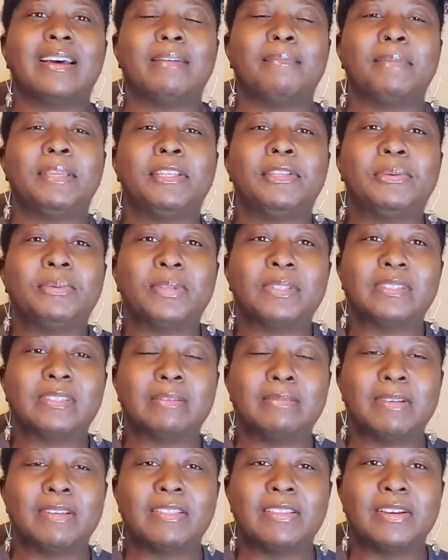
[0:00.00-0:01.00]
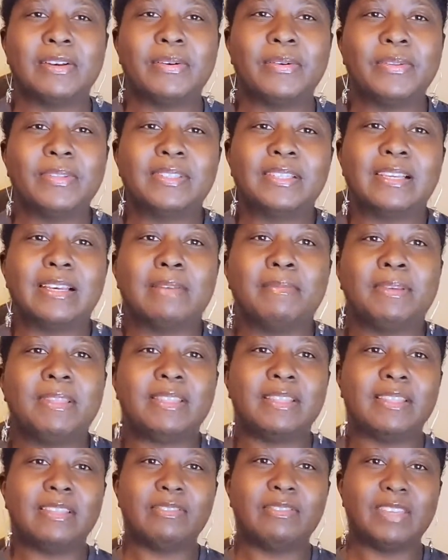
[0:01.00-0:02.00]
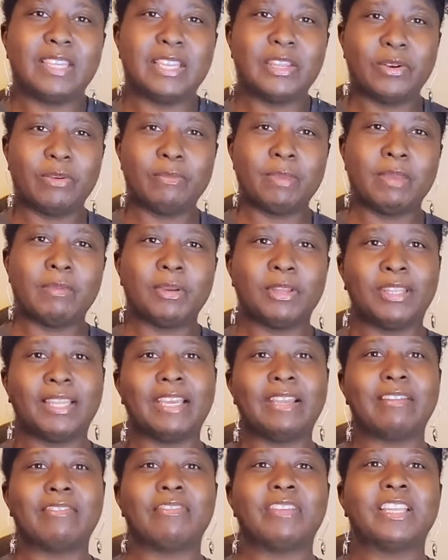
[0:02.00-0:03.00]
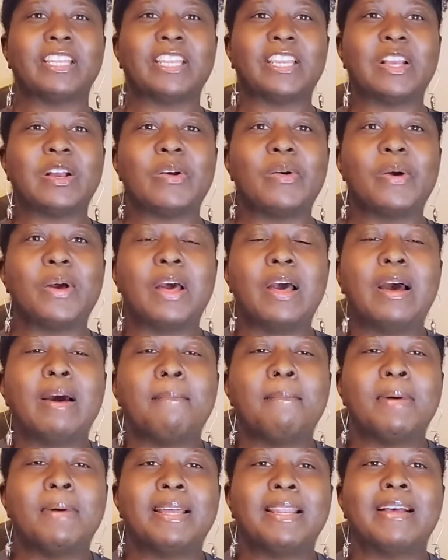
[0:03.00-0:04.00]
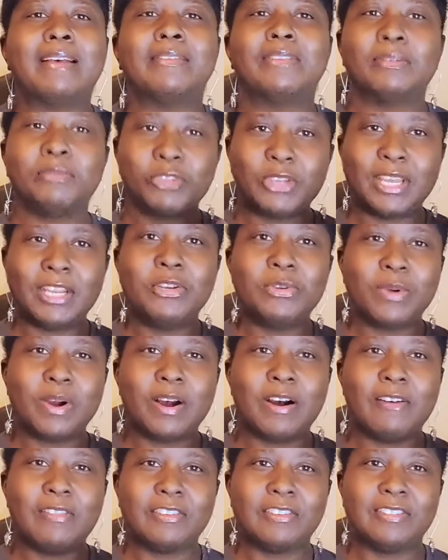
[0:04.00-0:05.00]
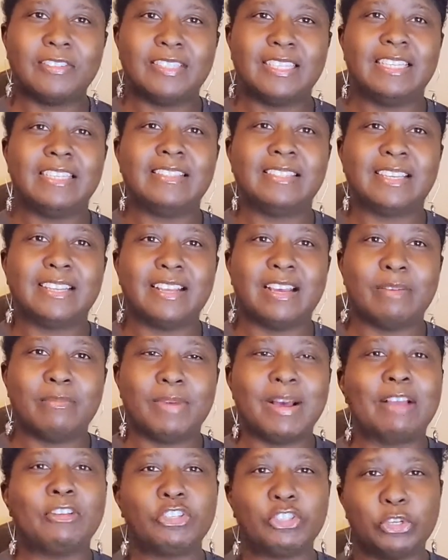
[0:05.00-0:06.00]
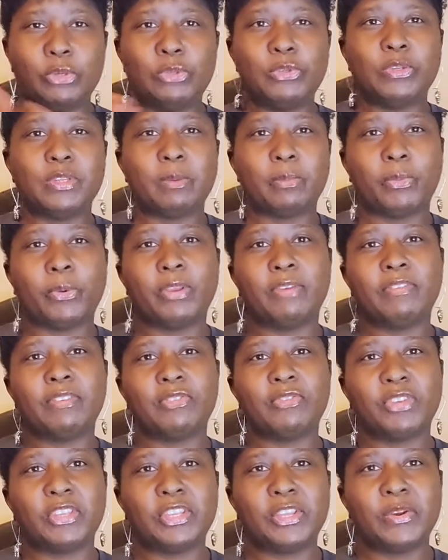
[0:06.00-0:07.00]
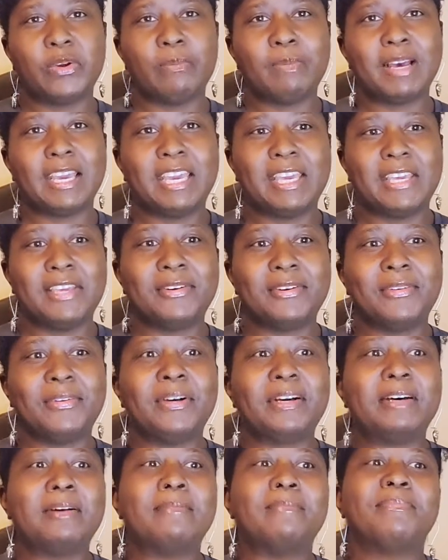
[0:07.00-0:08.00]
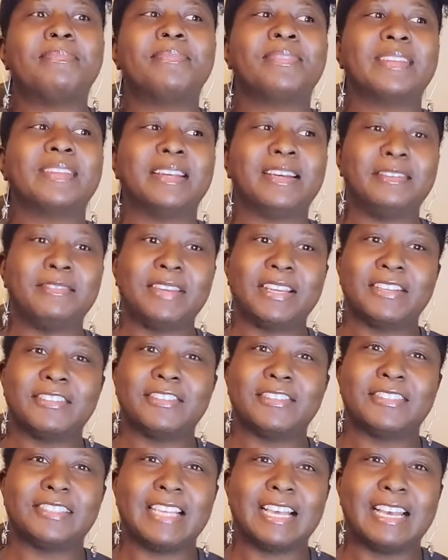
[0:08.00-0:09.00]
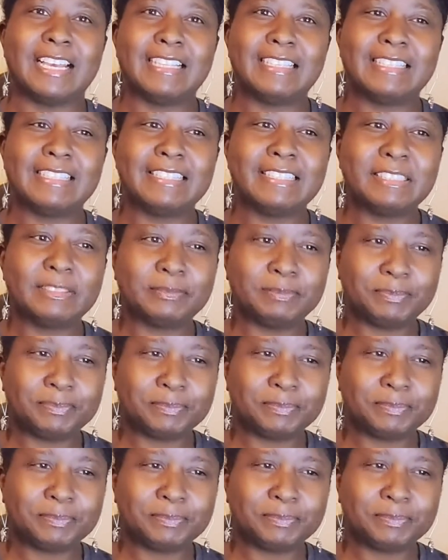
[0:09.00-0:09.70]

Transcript: me doing some of those in this video or maybe a later video. But so I'm trying to do all those things that I showed you in the previous video about ankle exercises.